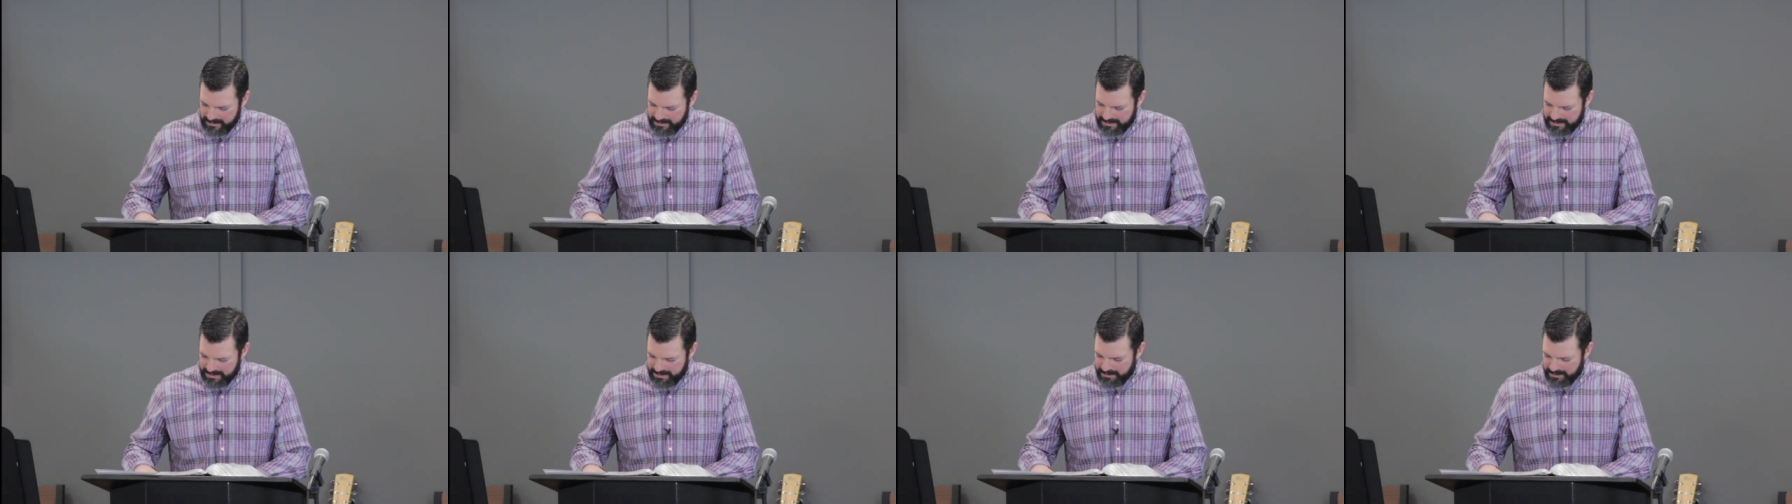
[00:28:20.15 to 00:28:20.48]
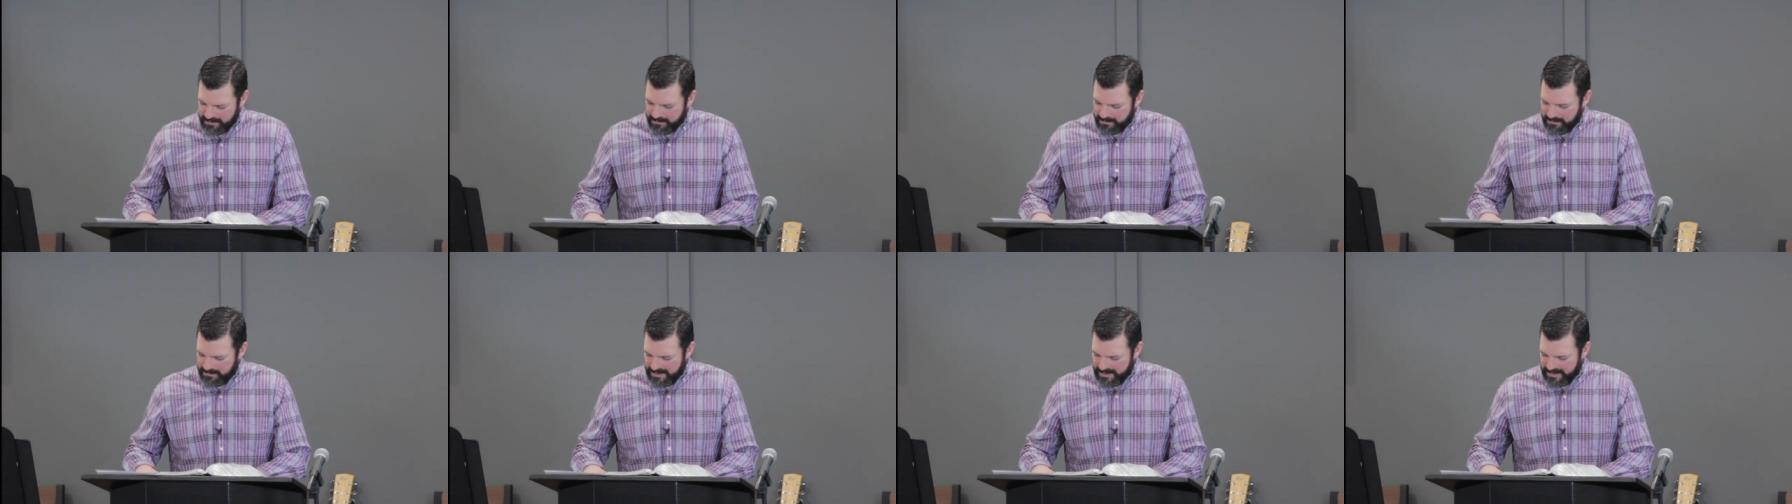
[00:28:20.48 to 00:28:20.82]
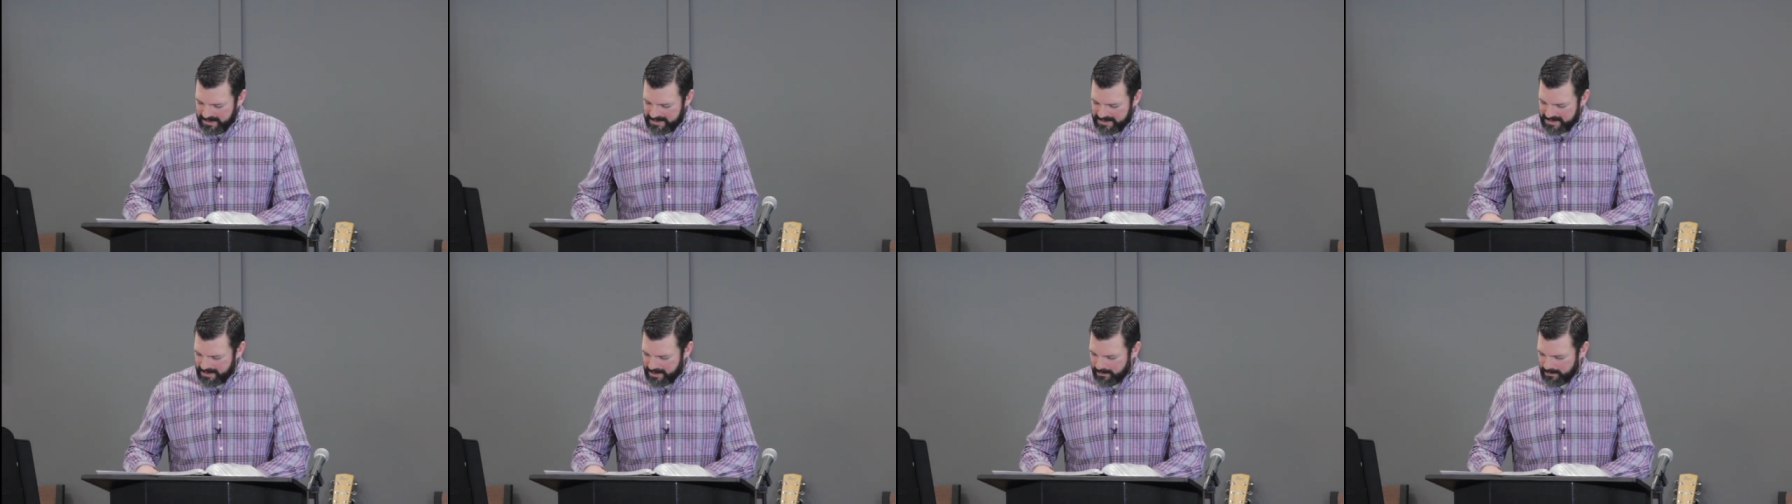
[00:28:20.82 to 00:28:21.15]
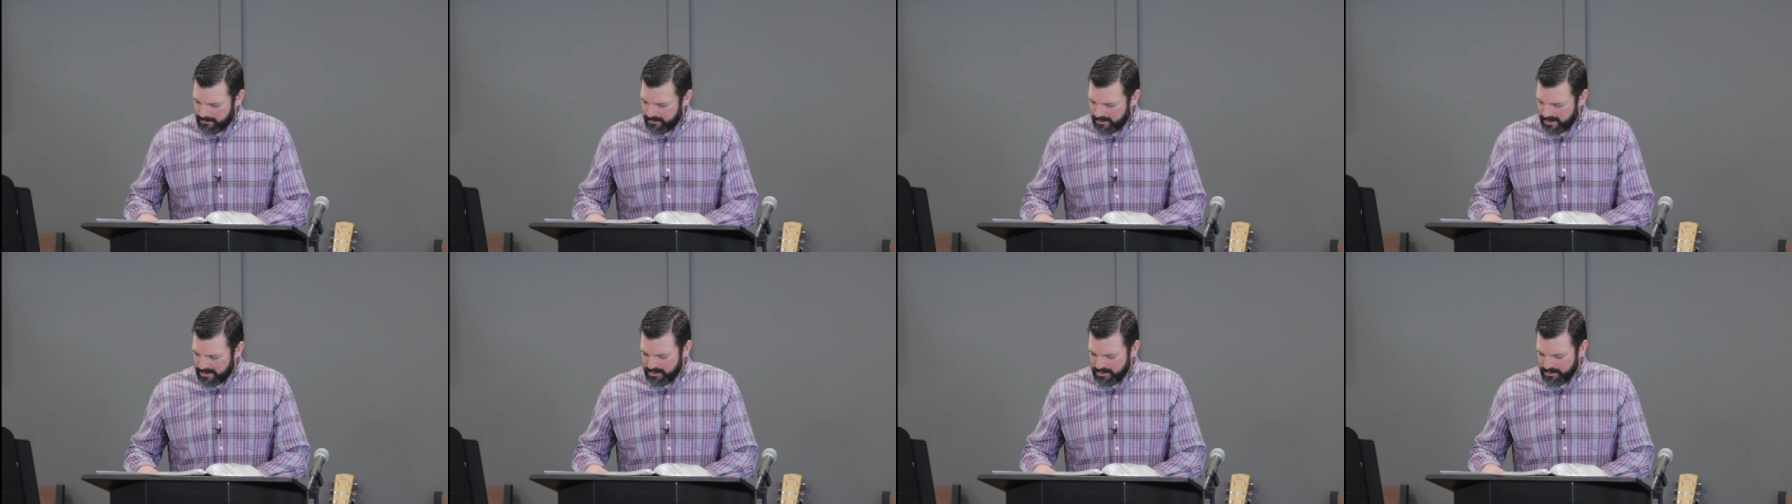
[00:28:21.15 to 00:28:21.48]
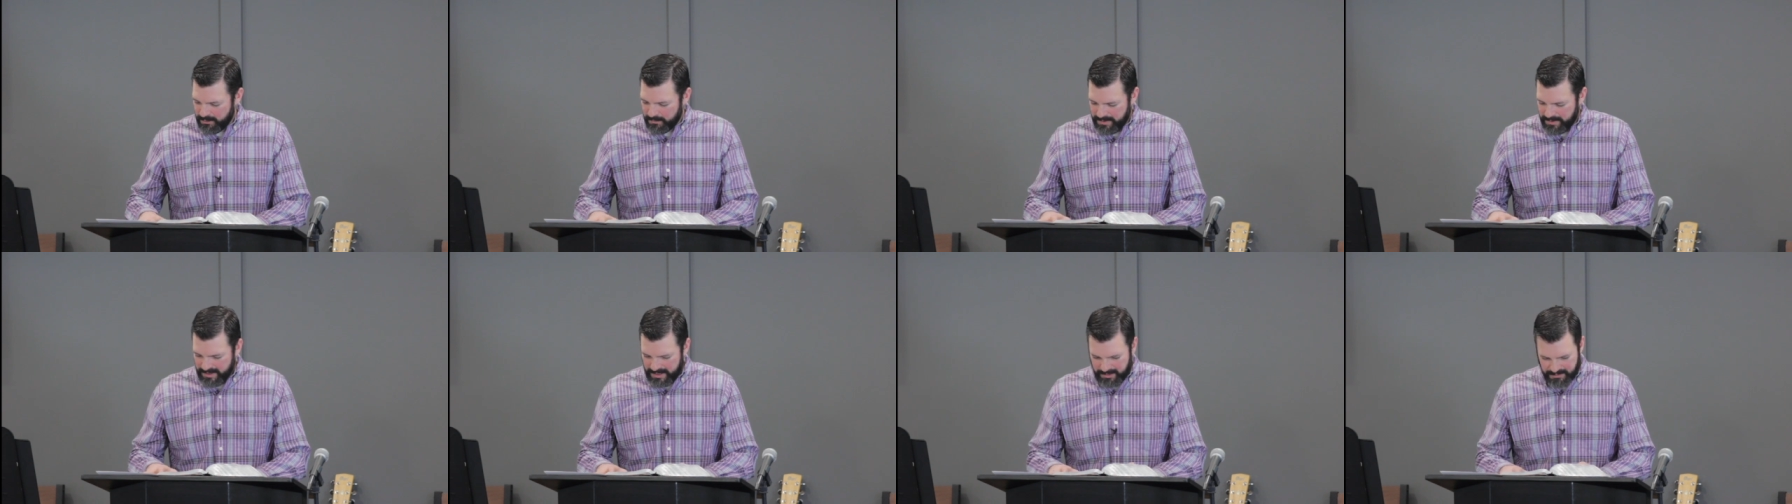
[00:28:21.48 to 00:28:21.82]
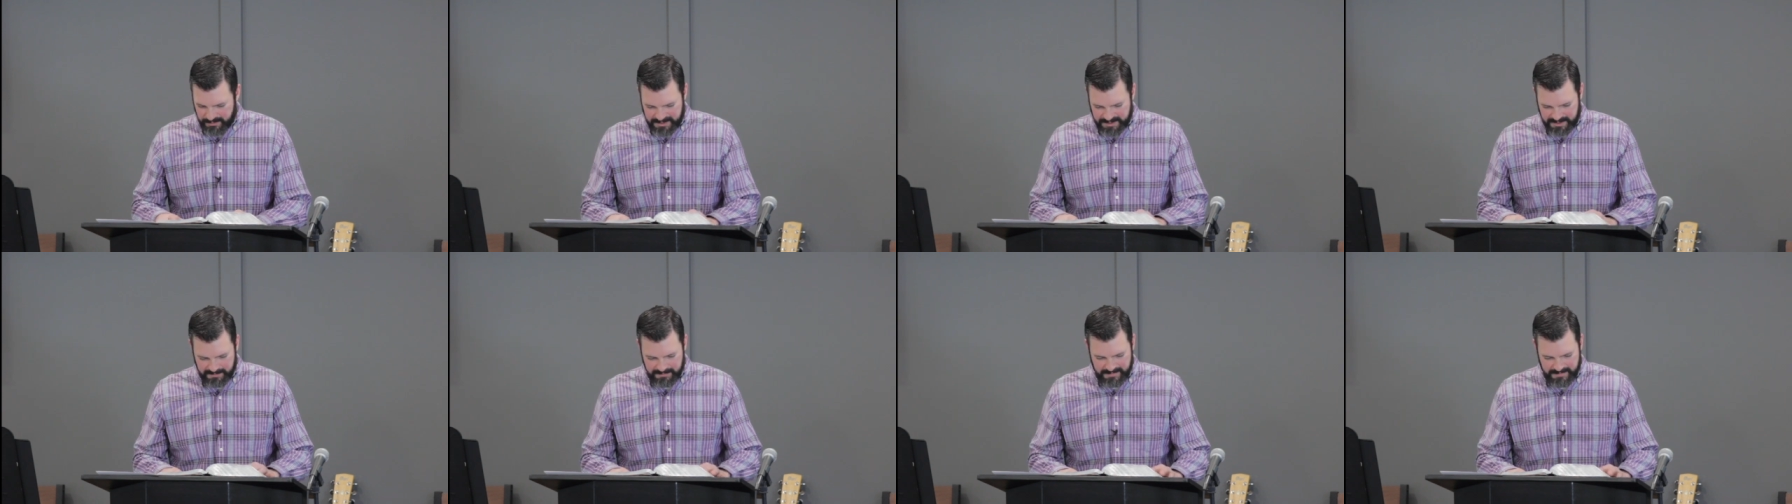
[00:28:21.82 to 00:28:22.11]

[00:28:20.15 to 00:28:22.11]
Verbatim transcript: to be someone who peddles a